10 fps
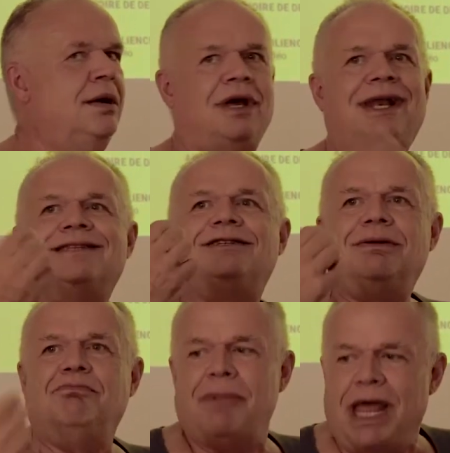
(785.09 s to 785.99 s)
But
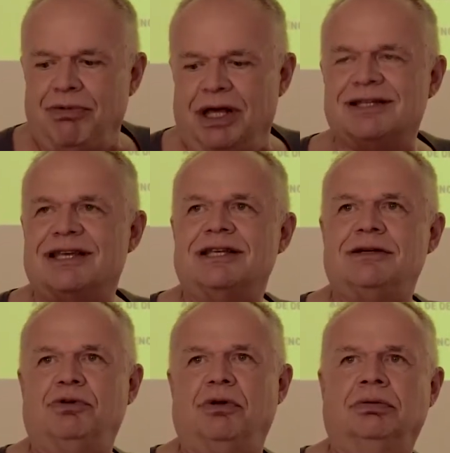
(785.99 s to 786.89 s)
that's maybe
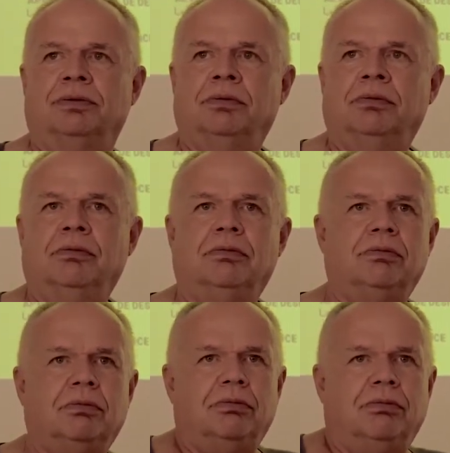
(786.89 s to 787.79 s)
accessible
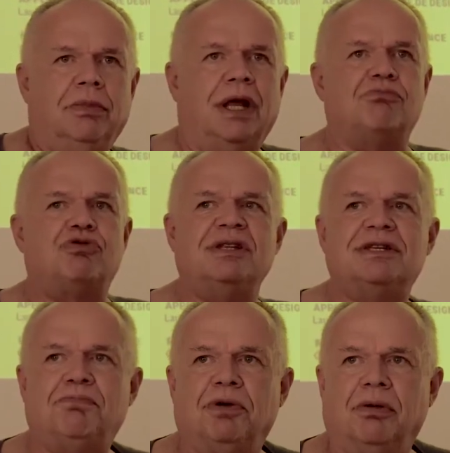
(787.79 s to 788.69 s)
in
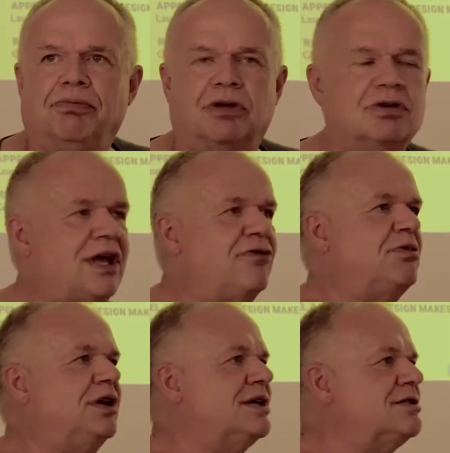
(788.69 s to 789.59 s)
principle because
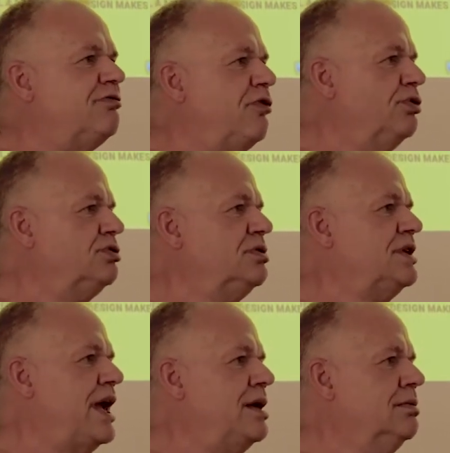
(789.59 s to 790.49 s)
everybody has a phone
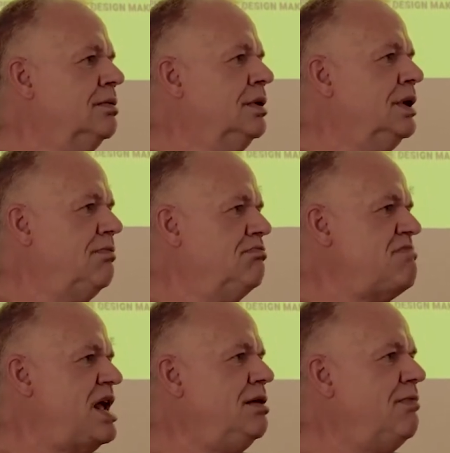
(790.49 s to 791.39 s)
today in
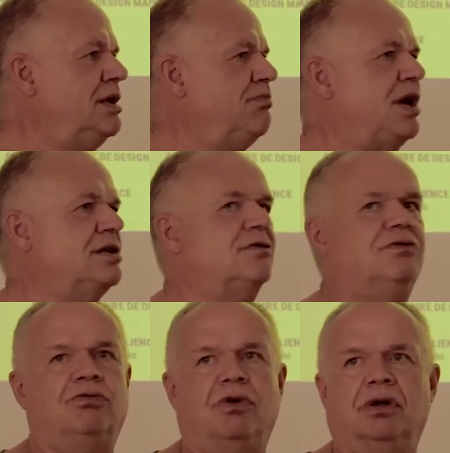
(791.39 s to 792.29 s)
many, many parts of
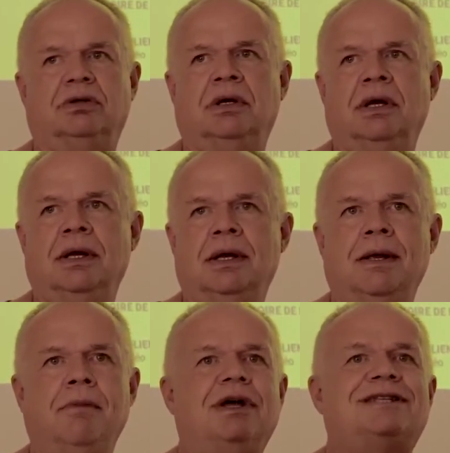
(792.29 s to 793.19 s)
the world,
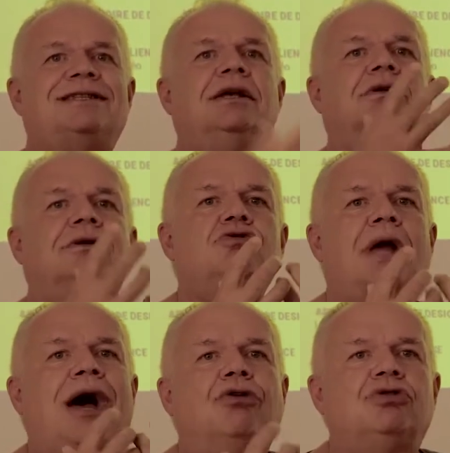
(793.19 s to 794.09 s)
but still,
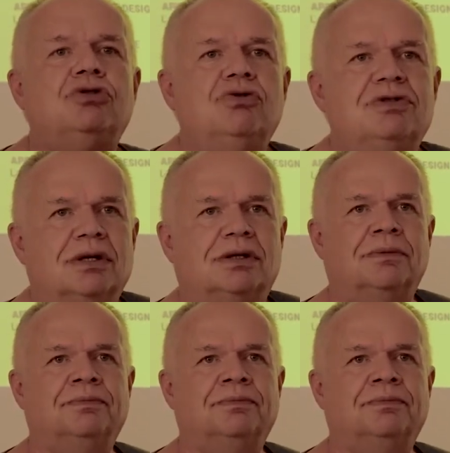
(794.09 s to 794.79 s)
how to use it?